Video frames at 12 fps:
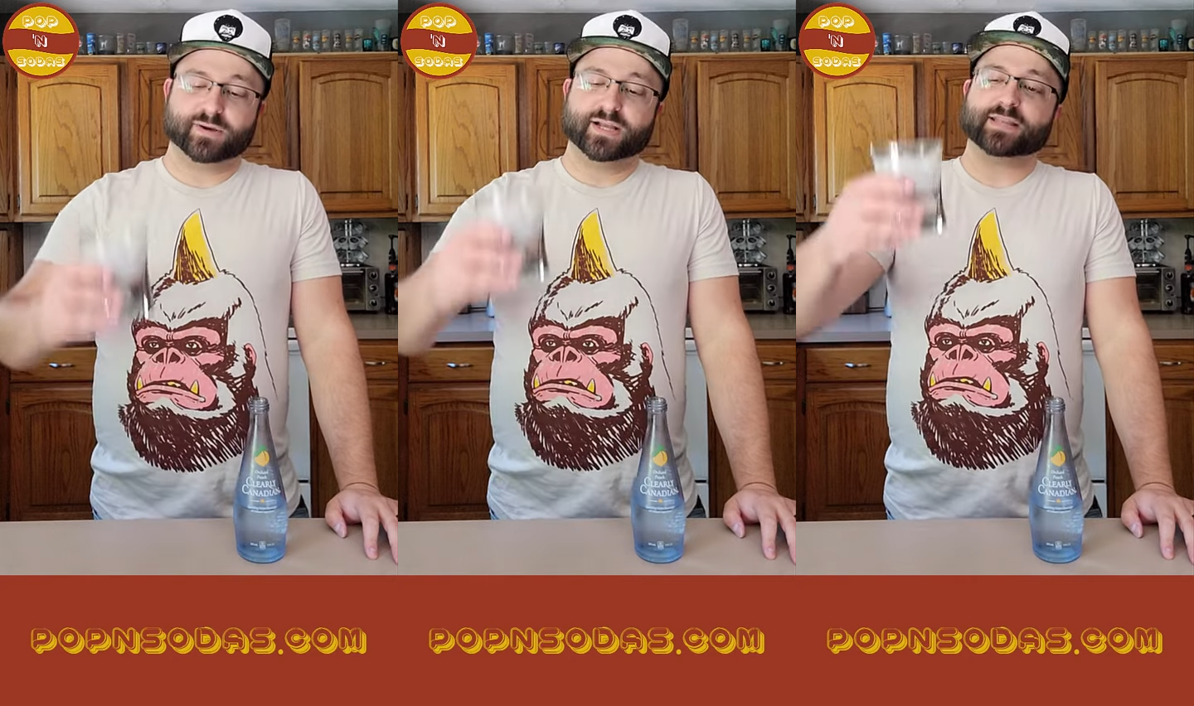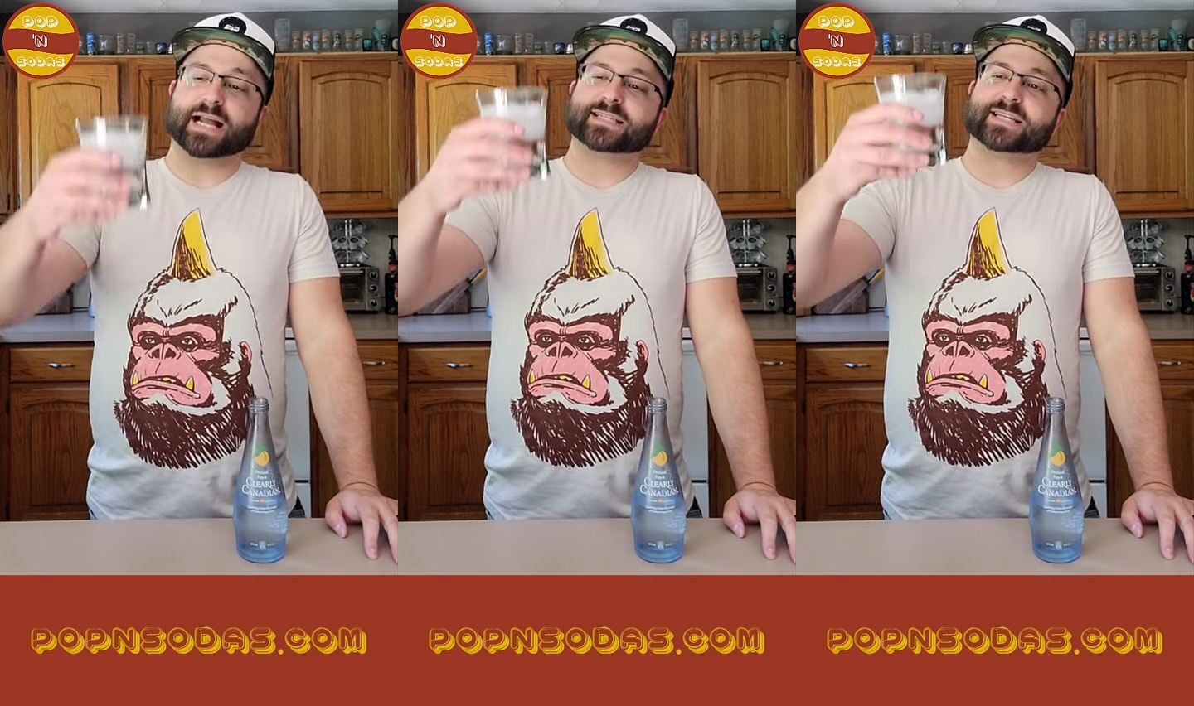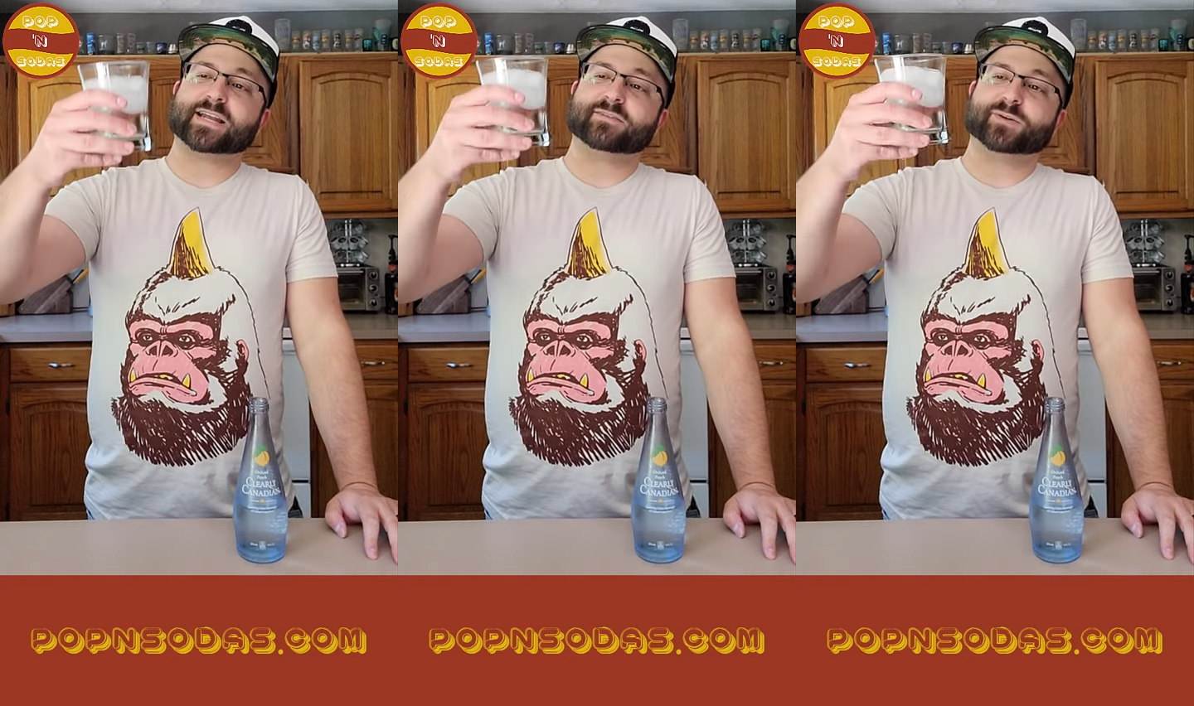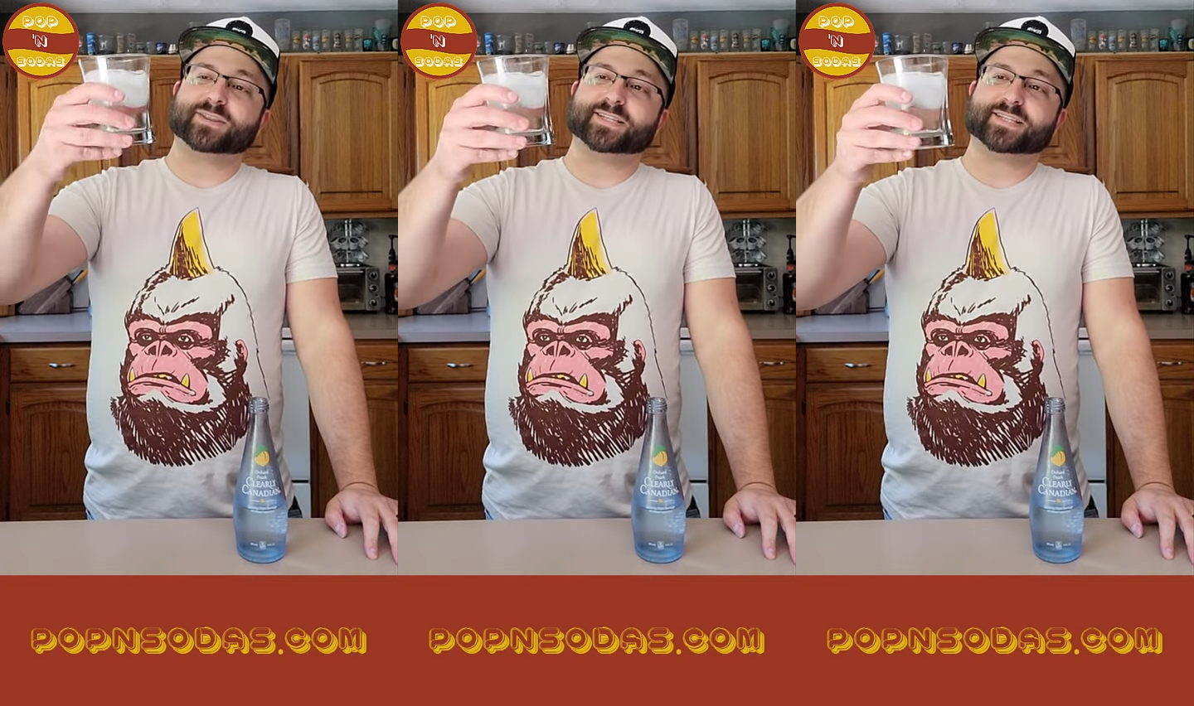But that's kind
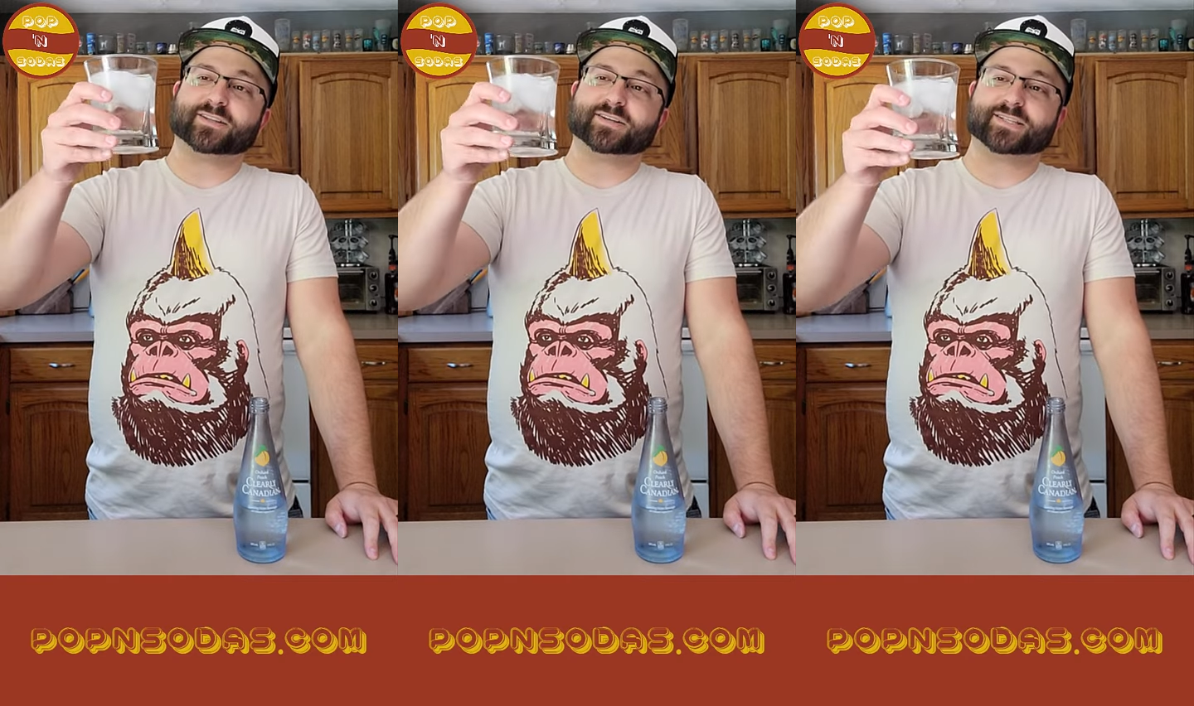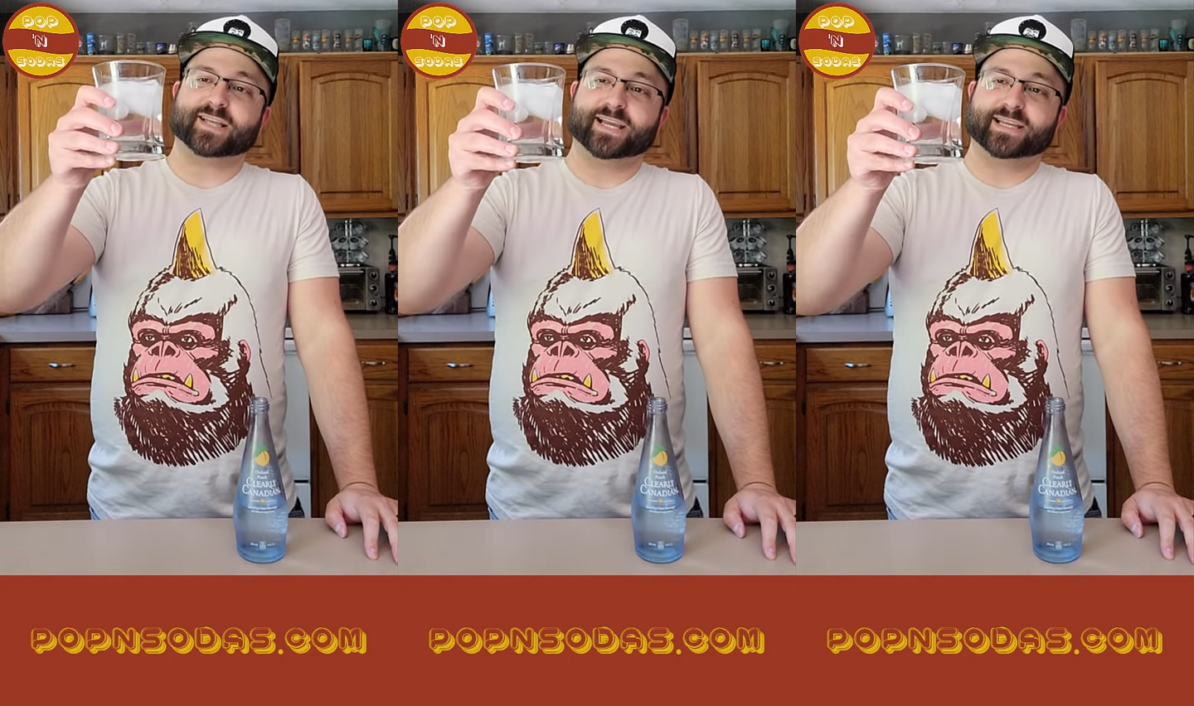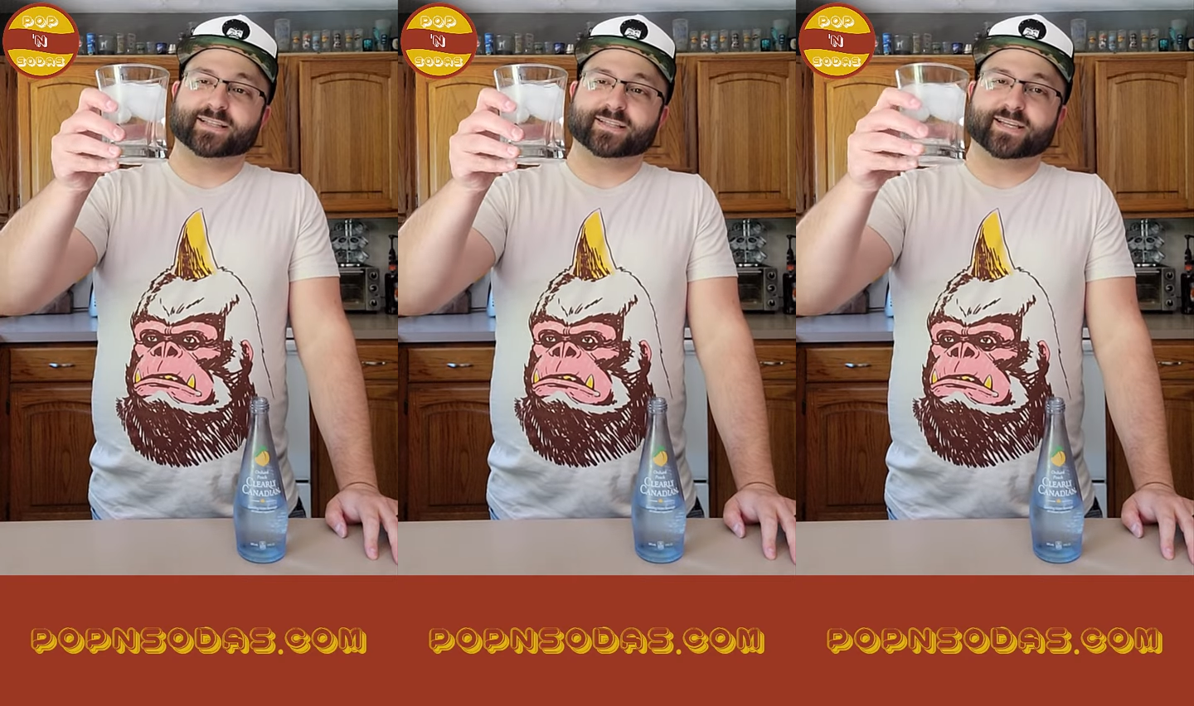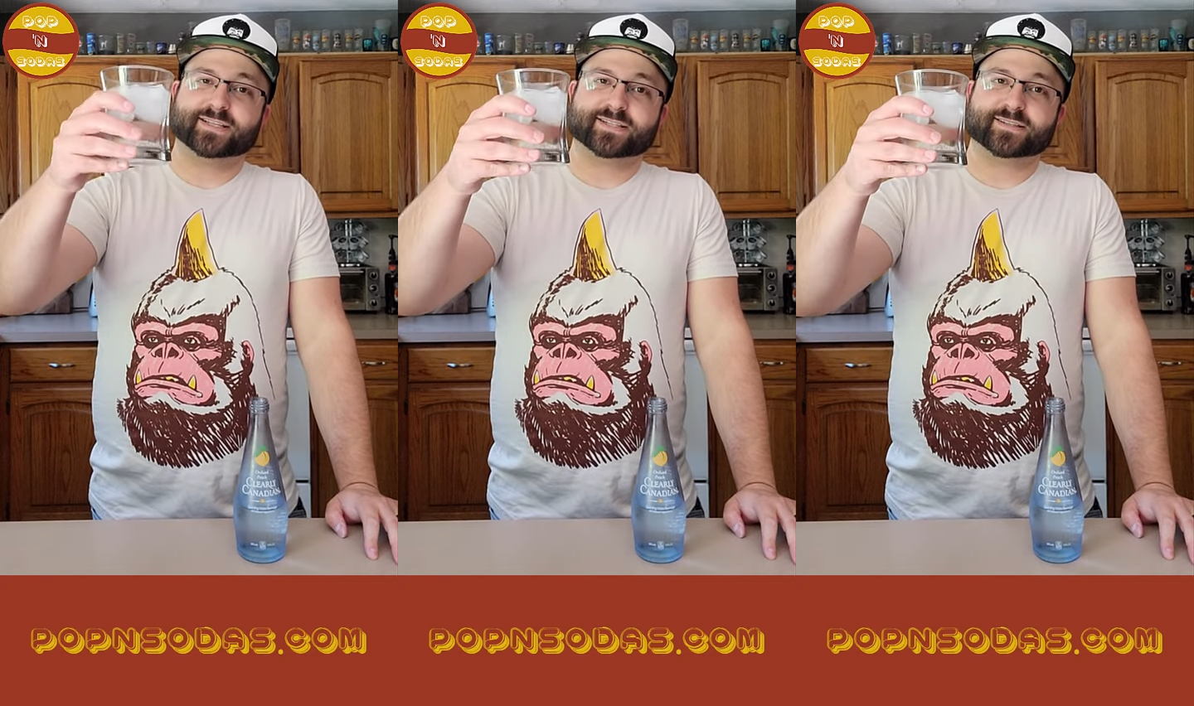of what this looks like, at
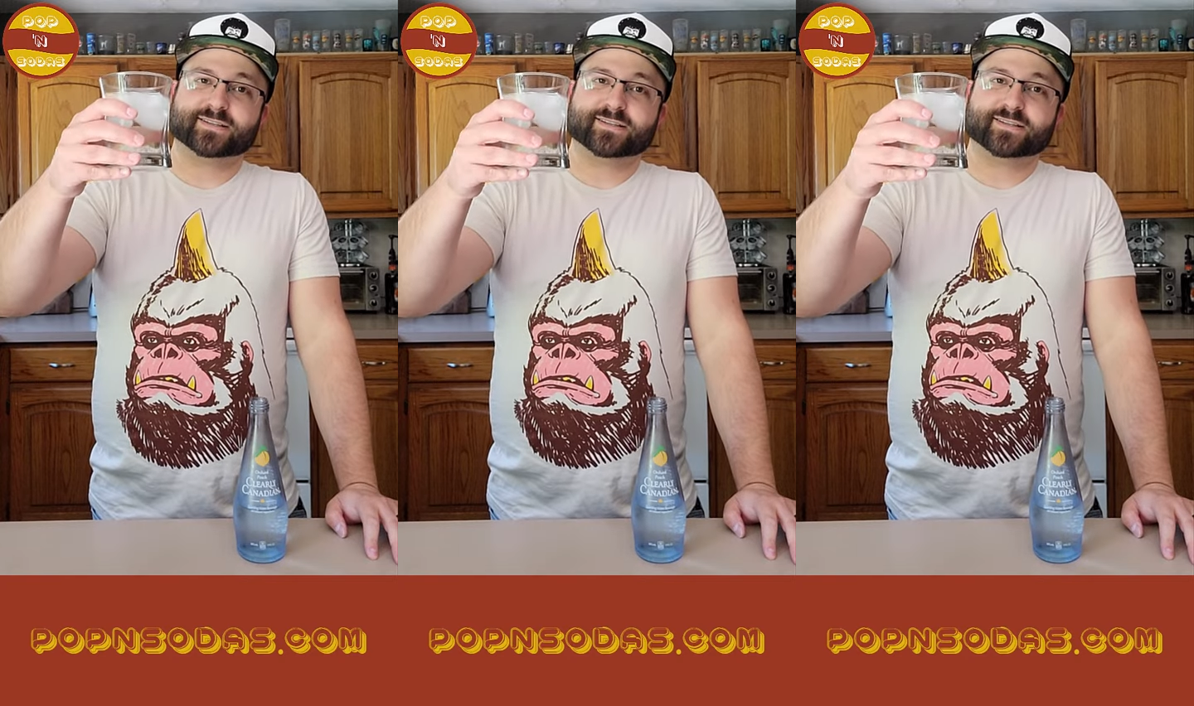least.